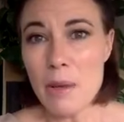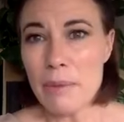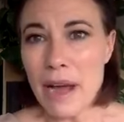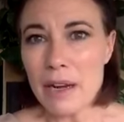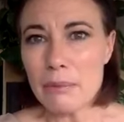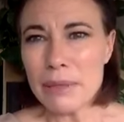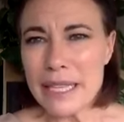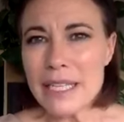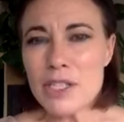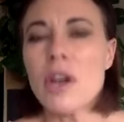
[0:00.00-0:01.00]
but
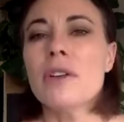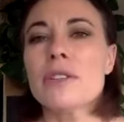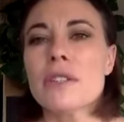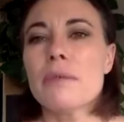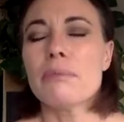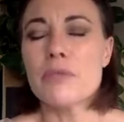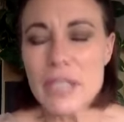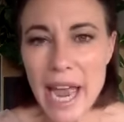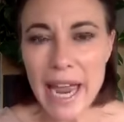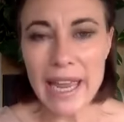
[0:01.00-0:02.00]
please don't
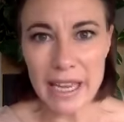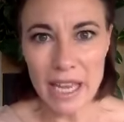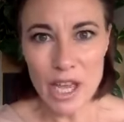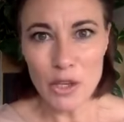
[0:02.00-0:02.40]
take